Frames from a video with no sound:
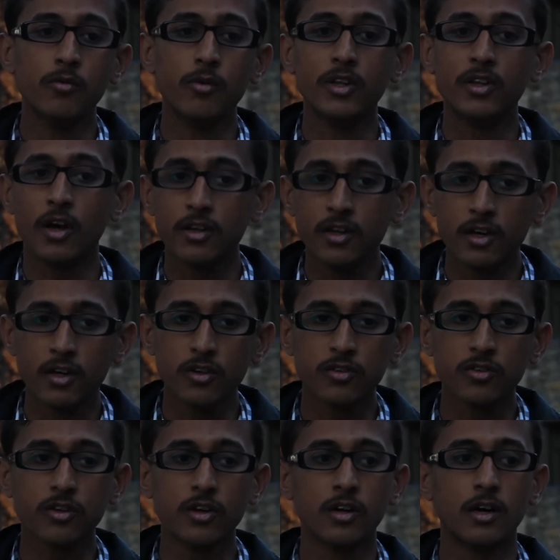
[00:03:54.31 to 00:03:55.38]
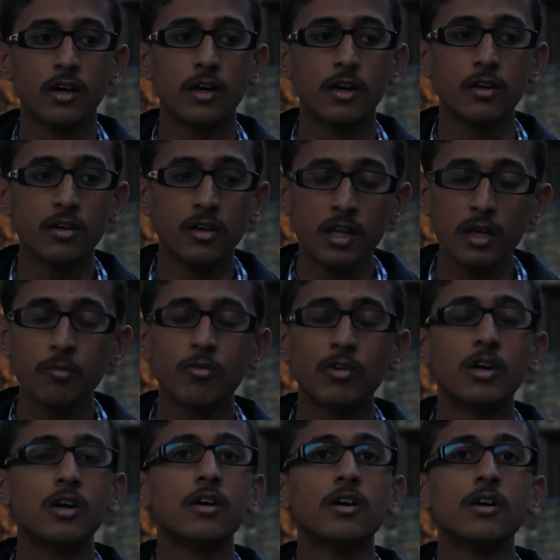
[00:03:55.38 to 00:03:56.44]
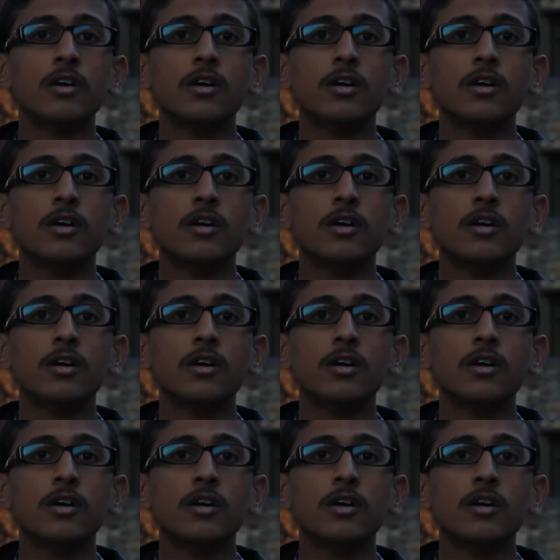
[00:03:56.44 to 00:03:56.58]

with others, teamwork,